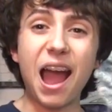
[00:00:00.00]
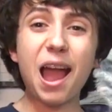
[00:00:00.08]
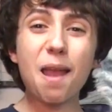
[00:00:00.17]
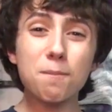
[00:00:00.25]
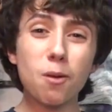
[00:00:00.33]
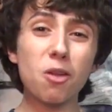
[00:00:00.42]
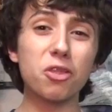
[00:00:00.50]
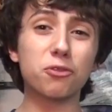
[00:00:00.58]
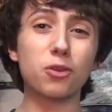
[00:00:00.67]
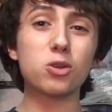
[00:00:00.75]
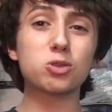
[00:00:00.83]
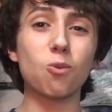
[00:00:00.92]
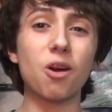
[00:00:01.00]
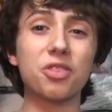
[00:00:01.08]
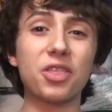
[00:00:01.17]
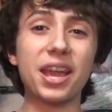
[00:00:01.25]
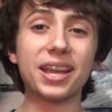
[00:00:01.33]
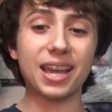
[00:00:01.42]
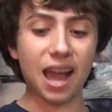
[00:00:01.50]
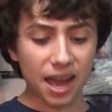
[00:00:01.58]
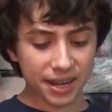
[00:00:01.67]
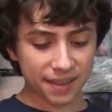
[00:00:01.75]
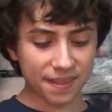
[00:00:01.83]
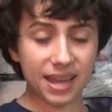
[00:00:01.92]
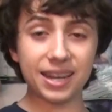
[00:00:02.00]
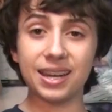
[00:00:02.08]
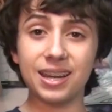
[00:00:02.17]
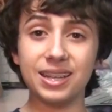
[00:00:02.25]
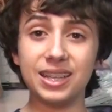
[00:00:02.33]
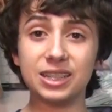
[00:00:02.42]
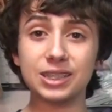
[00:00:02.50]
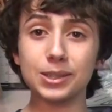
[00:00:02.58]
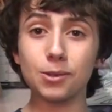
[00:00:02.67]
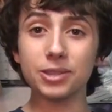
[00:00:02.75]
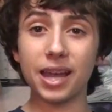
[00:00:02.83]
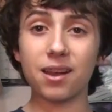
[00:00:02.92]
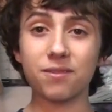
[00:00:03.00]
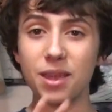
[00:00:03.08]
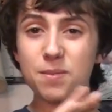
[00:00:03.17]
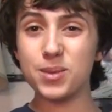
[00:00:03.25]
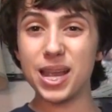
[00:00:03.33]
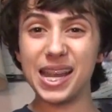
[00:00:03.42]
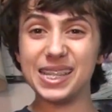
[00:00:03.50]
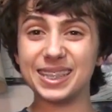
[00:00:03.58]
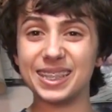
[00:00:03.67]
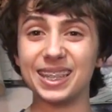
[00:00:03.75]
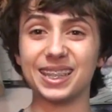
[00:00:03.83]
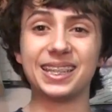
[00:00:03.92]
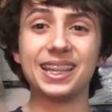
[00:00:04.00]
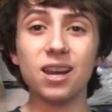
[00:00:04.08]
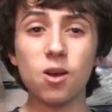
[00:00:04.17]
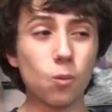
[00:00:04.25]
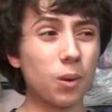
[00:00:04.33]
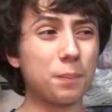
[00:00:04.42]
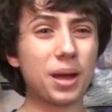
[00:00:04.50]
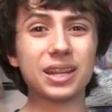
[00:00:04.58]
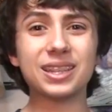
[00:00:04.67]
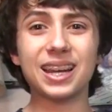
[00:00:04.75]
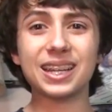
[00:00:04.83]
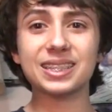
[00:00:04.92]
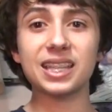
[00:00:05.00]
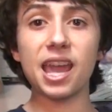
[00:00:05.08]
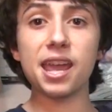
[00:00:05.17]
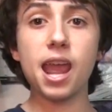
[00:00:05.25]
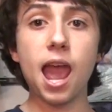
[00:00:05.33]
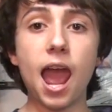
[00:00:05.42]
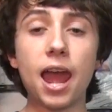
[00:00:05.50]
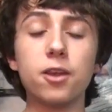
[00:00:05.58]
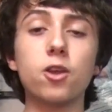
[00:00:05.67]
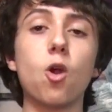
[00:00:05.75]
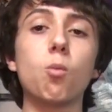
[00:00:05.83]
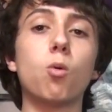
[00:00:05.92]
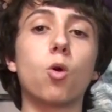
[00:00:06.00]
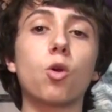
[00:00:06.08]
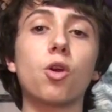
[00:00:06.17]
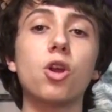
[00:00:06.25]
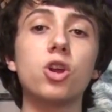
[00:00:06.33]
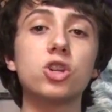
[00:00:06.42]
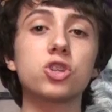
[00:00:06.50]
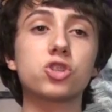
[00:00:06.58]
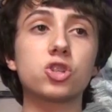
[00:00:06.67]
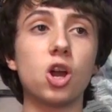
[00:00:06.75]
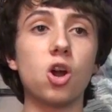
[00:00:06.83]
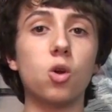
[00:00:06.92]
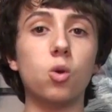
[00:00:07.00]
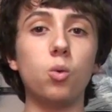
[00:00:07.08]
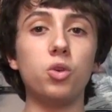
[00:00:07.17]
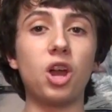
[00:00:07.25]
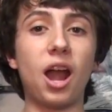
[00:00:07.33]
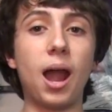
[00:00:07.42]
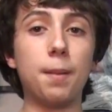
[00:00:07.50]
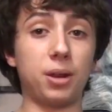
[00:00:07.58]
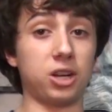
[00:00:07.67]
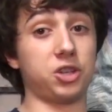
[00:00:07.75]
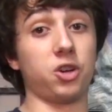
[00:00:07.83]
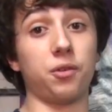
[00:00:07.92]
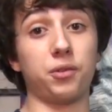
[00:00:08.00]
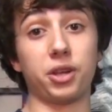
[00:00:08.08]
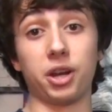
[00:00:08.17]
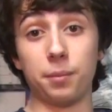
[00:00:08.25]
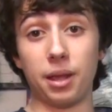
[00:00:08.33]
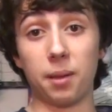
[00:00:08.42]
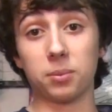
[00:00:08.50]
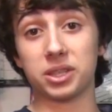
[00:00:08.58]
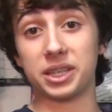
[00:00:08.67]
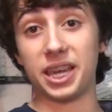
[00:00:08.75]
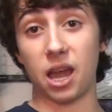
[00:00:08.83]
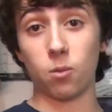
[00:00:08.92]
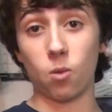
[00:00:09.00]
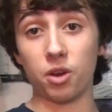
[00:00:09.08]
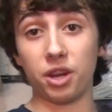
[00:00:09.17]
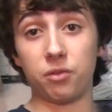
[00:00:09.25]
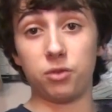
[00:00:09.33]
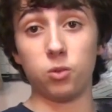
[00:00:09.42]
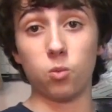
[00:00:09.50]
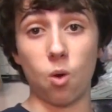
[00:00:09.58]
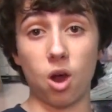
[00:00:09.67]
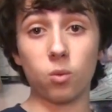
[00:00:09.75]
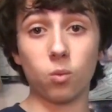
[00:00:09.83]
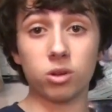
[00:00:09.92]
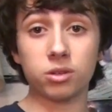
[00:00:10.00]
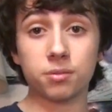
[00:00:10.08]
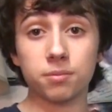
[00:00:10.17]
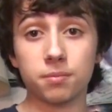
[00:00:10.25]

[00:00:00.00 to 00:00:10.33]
I bought the first one, thank God, and then he sold out of them instantly. Went back the next day, had no more, so I'm not sure if you're going to be able to get one if you want one.